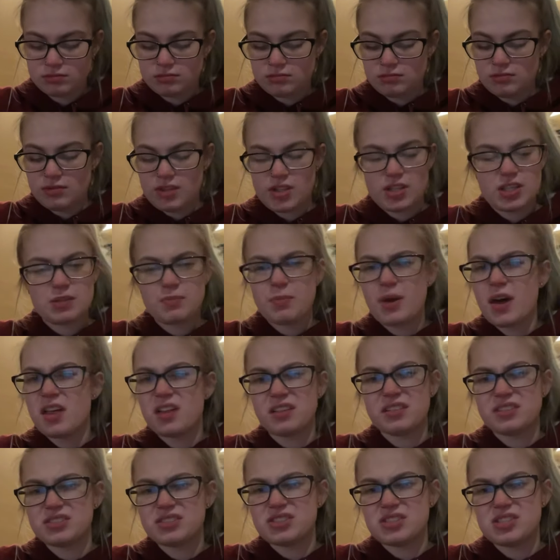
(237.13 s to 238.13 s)
The
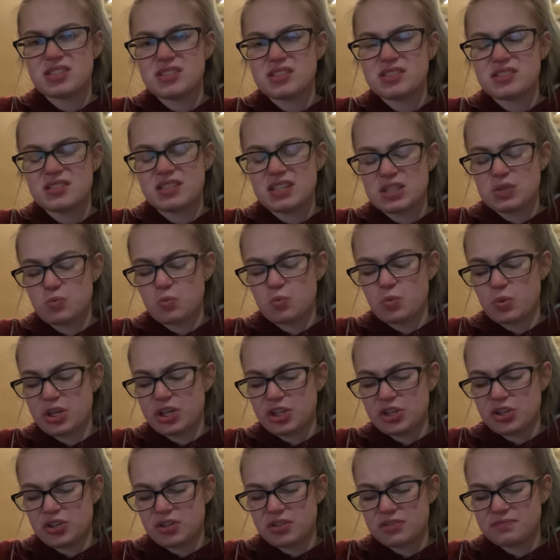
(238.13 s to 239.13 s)
smell just is
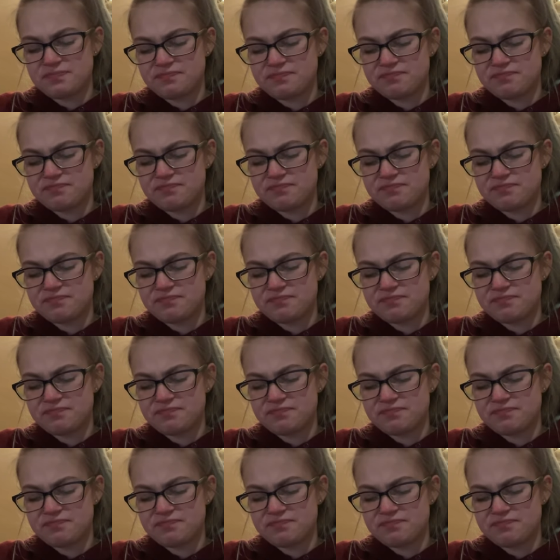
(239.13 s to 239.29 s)
weird.